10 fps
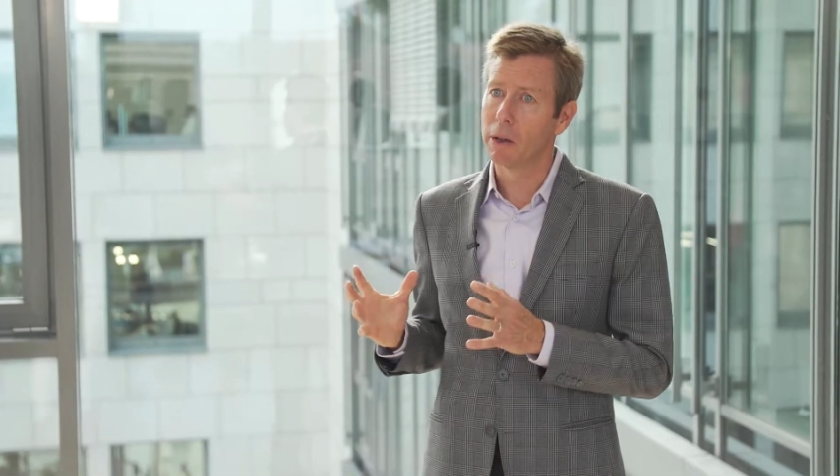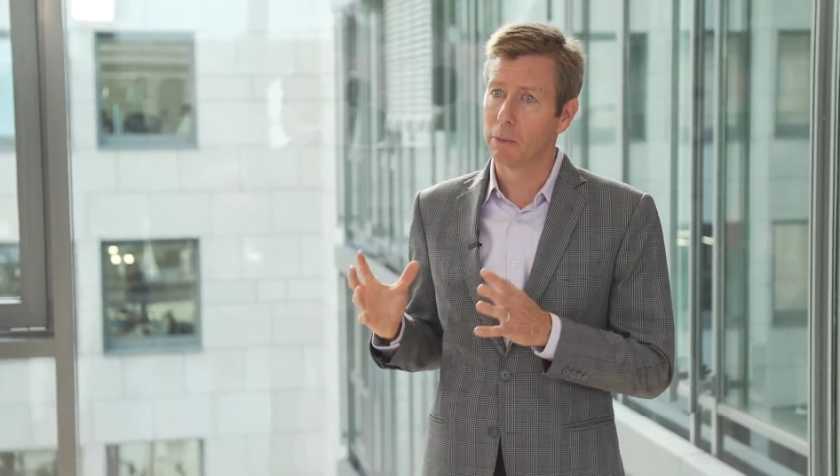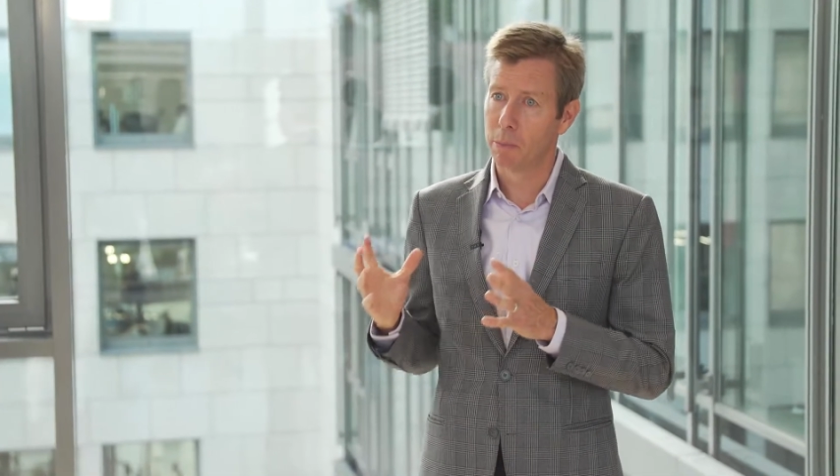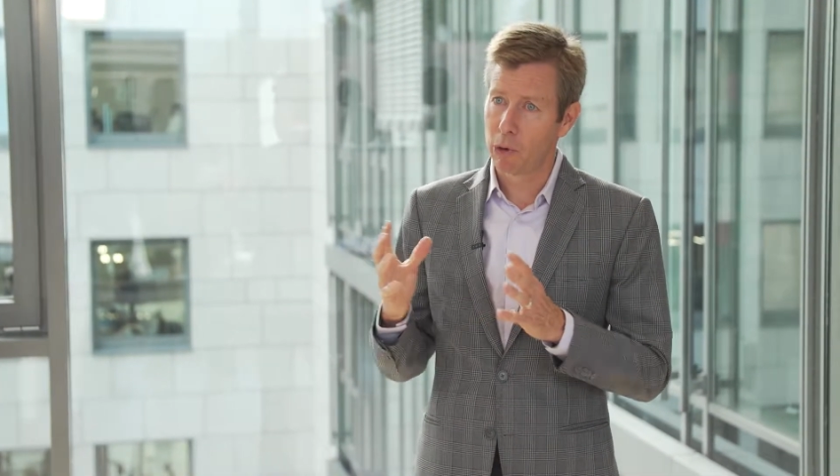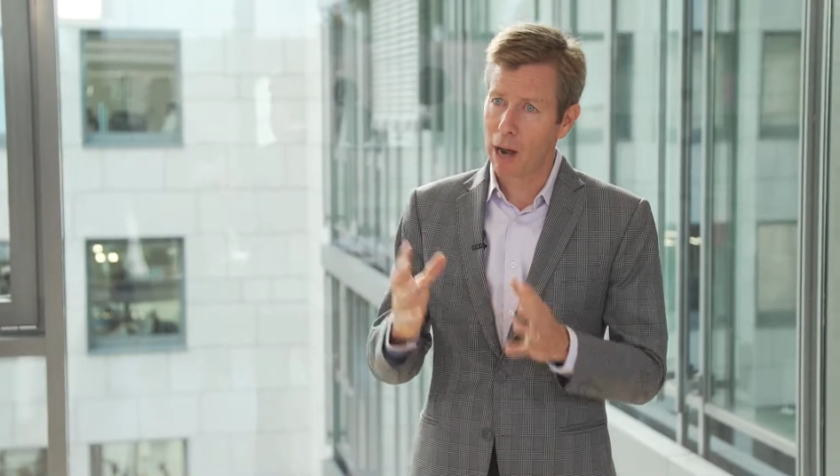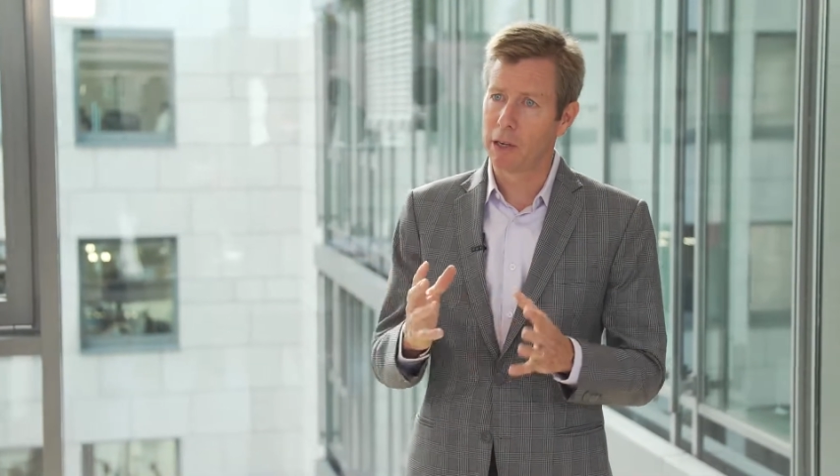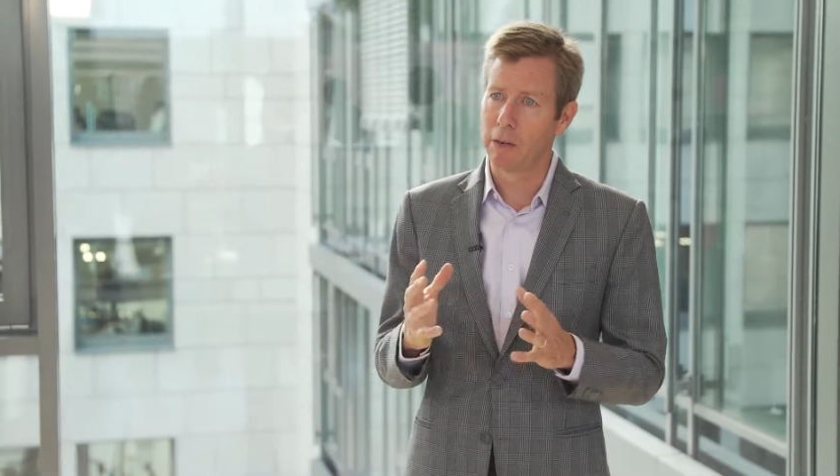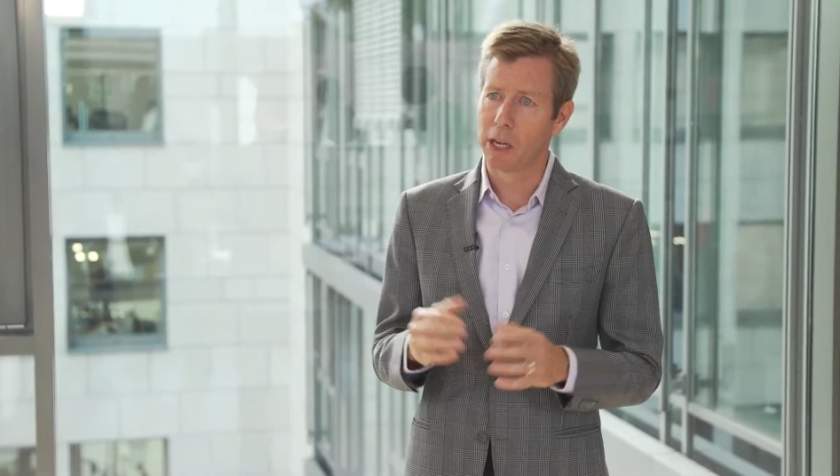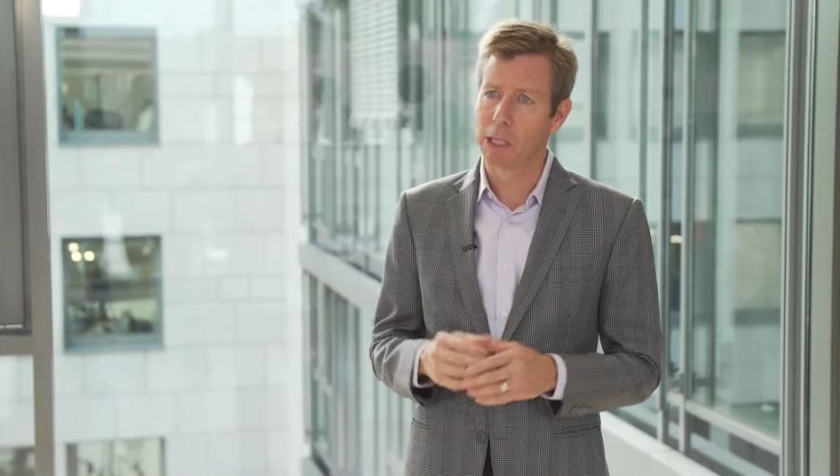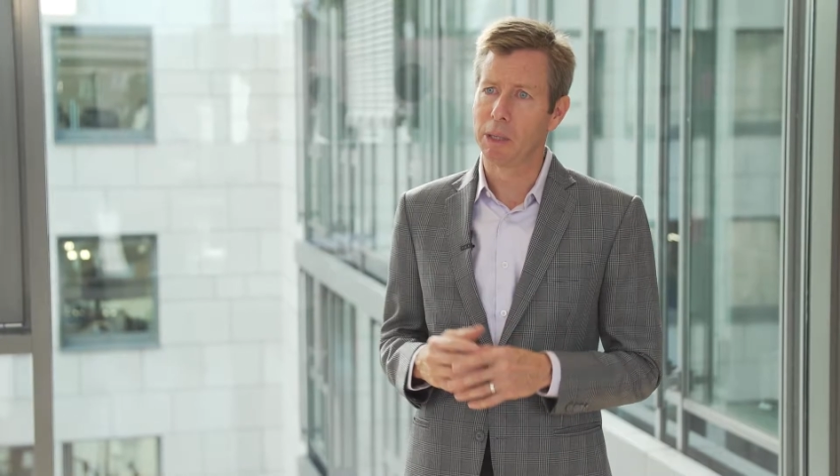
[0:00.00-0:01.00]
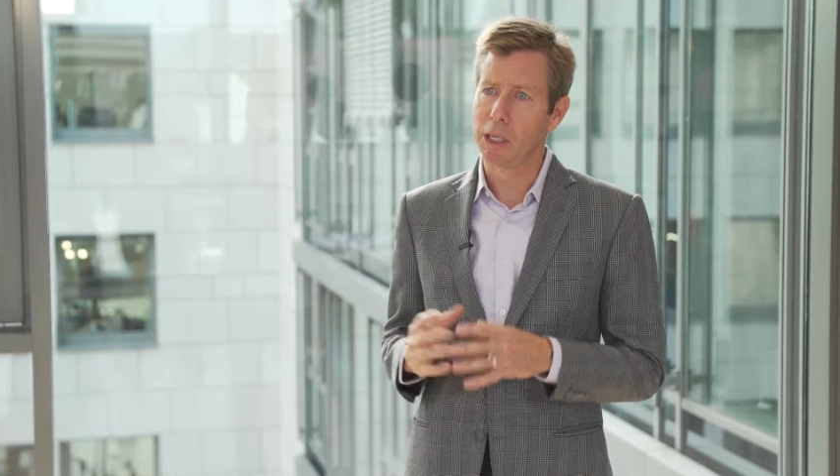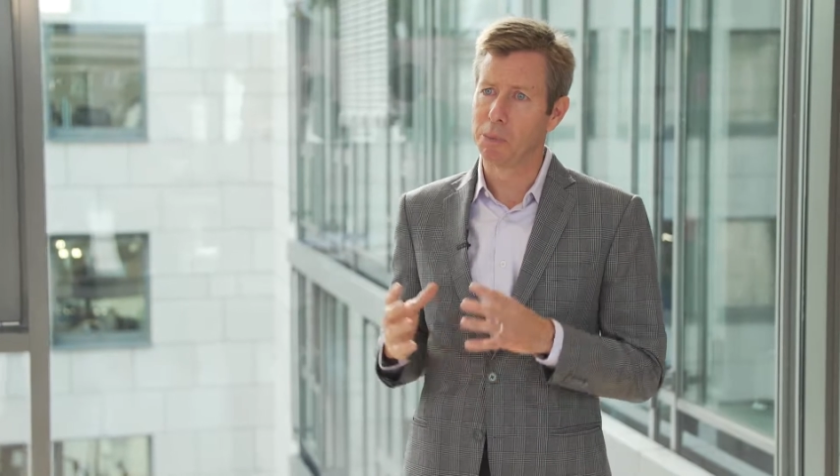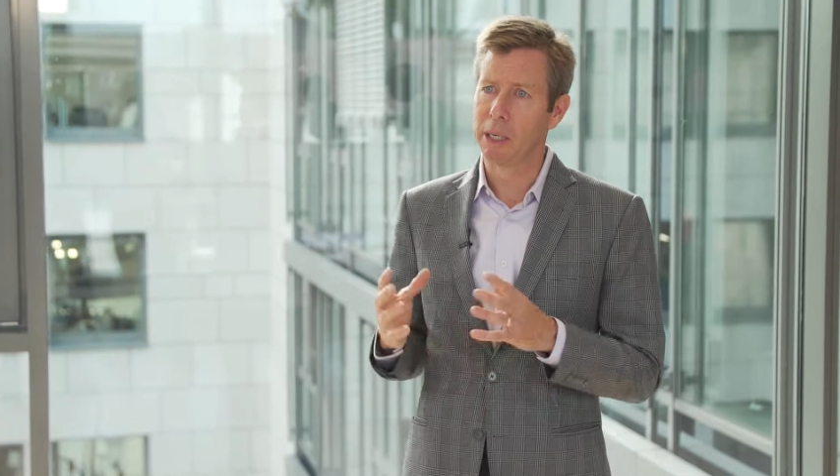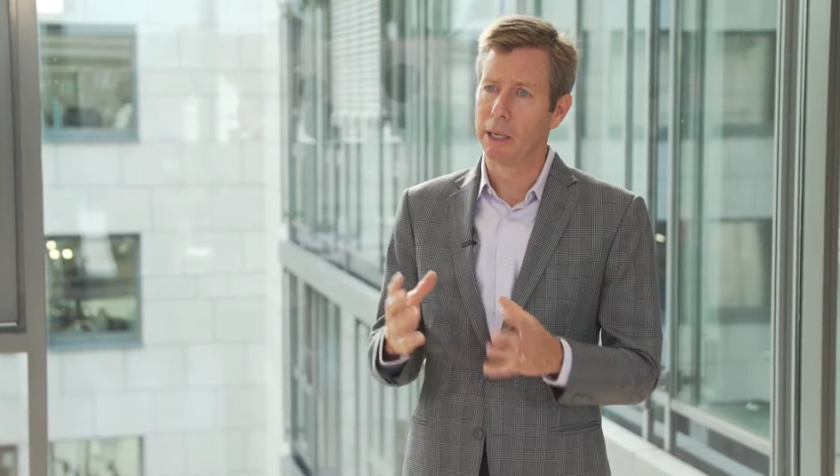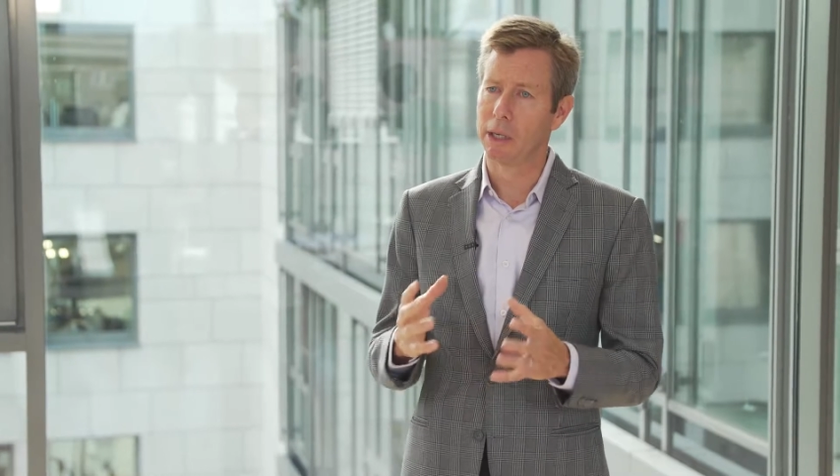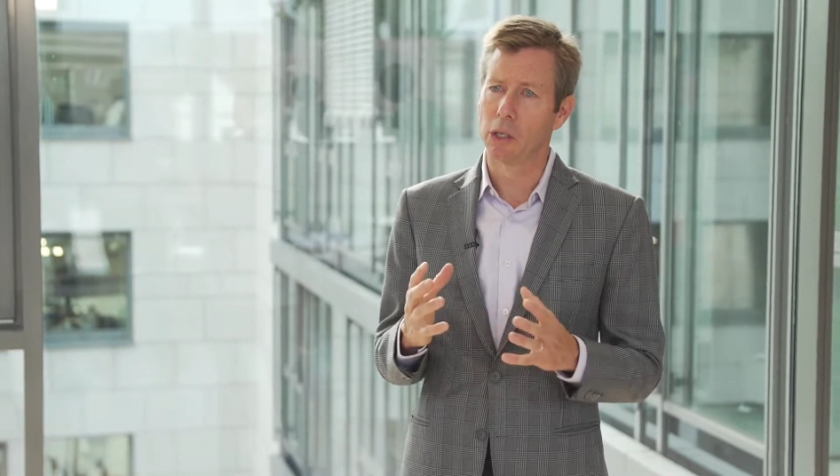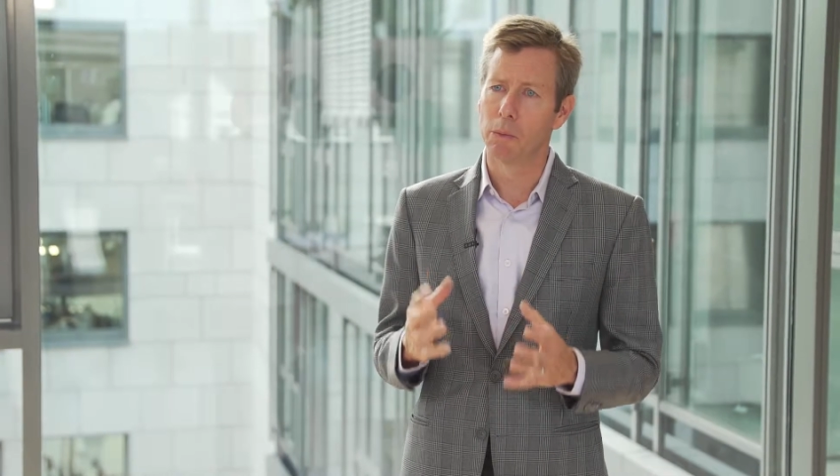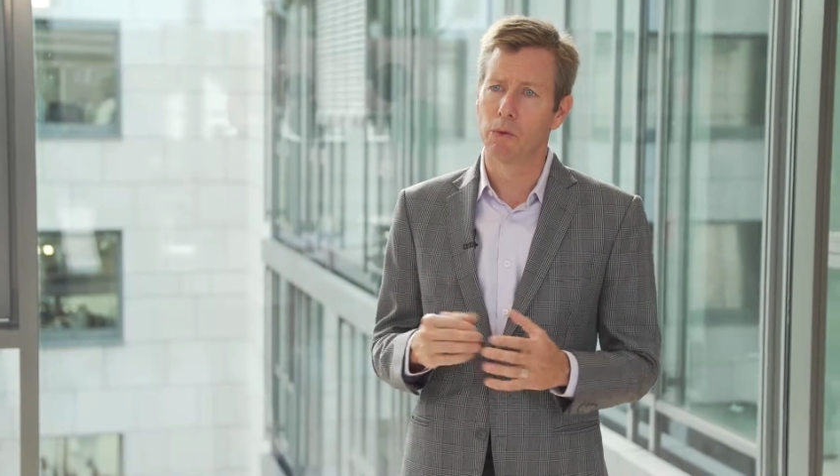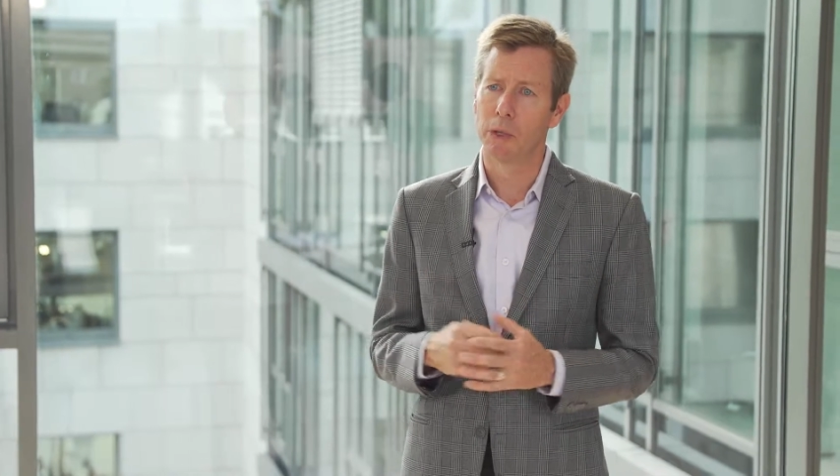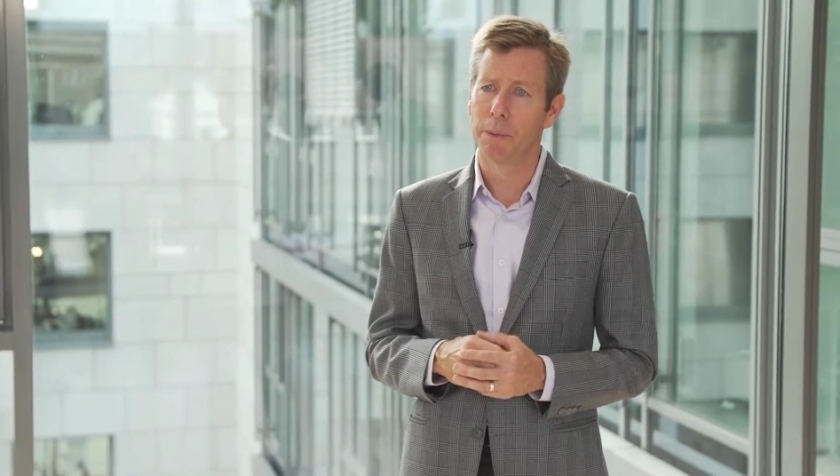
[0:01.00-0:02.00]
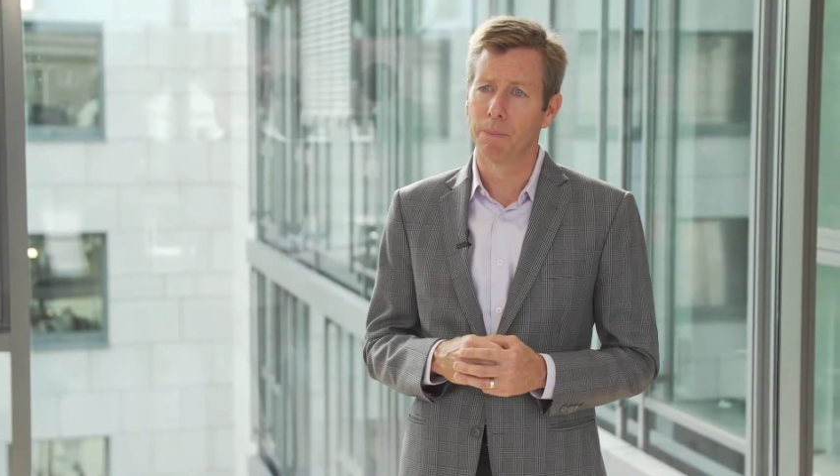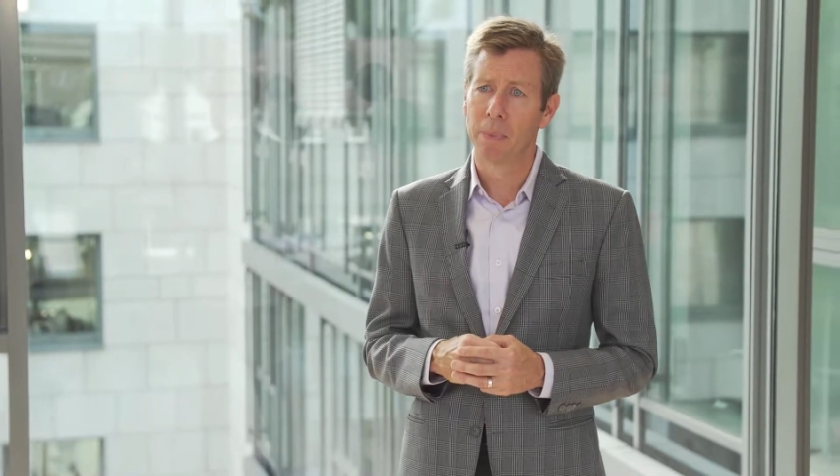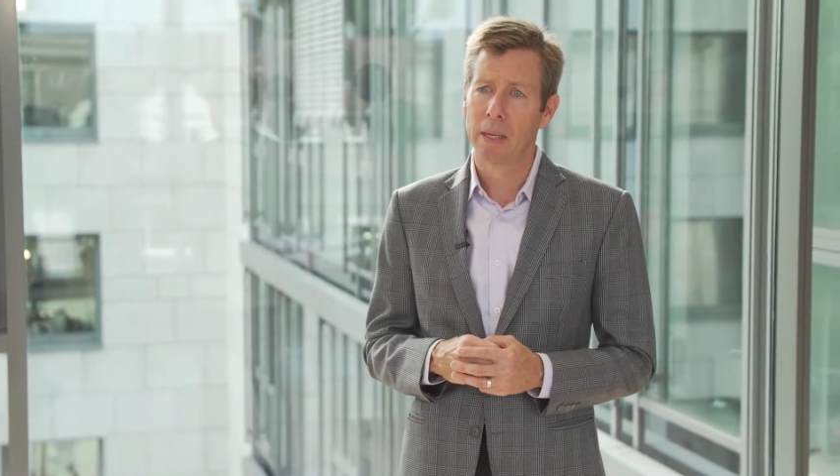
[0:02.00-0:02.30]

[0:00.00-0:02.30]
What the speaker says: the private investment is beginning to move in.